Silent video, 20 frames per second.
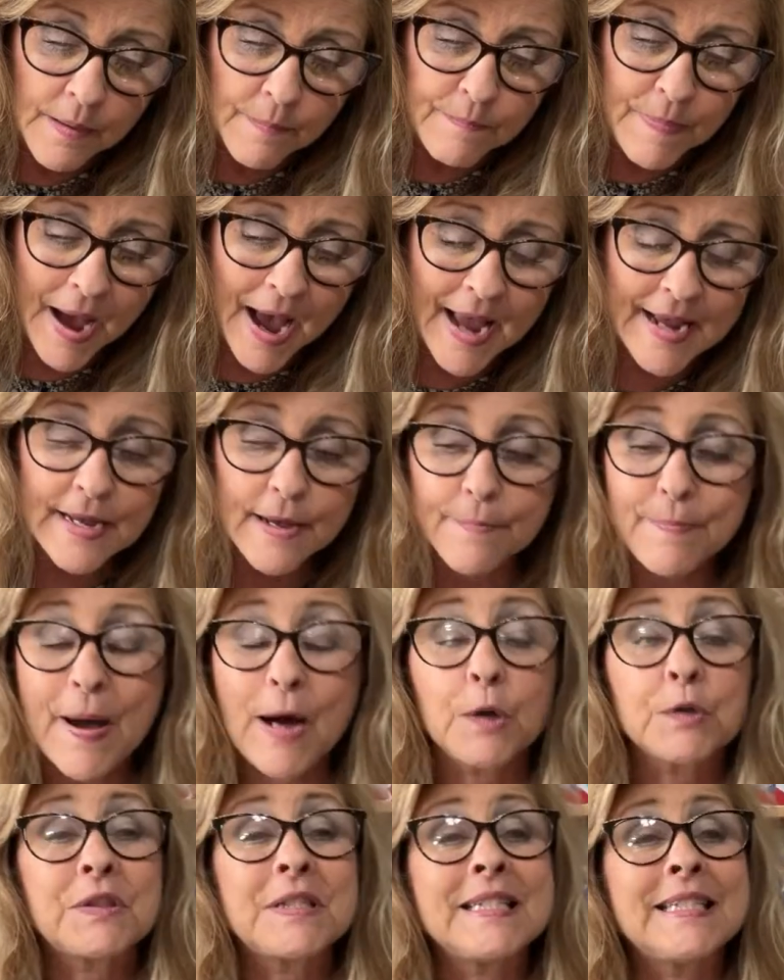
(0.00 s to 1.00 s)
by
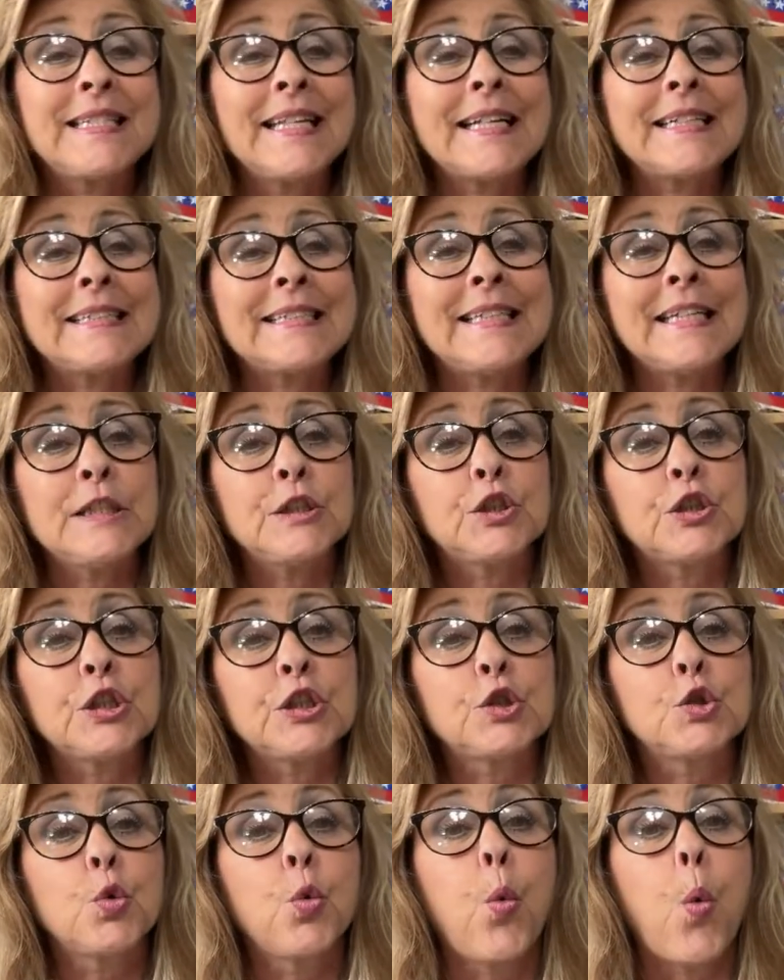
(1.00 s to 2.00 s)
about six
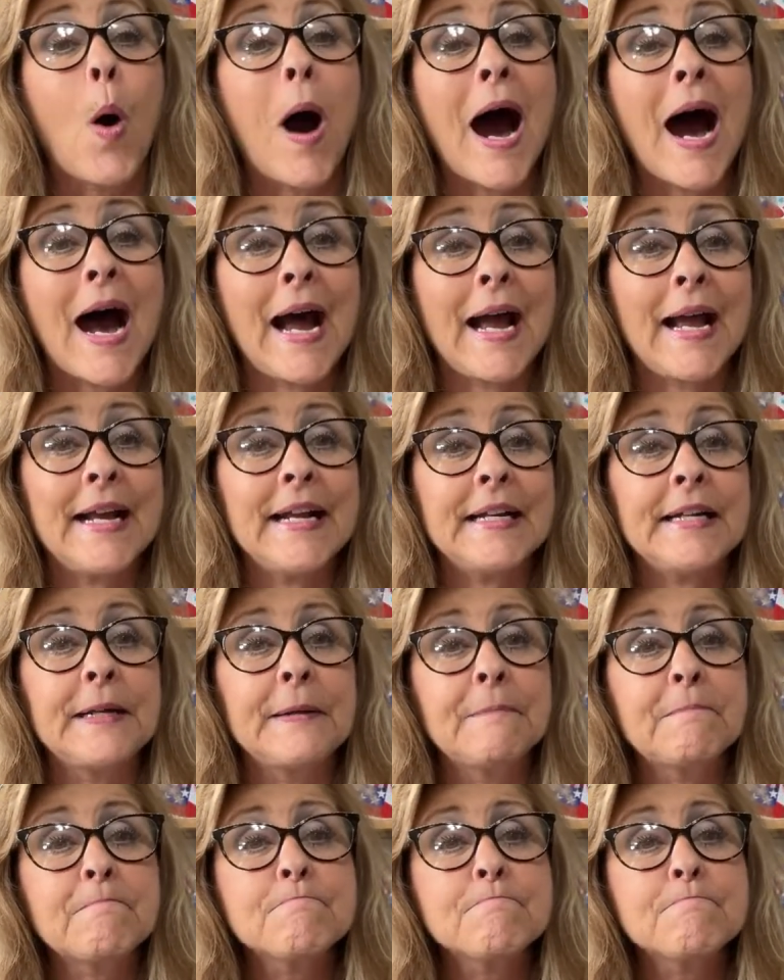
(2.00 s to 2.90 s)
inches wide.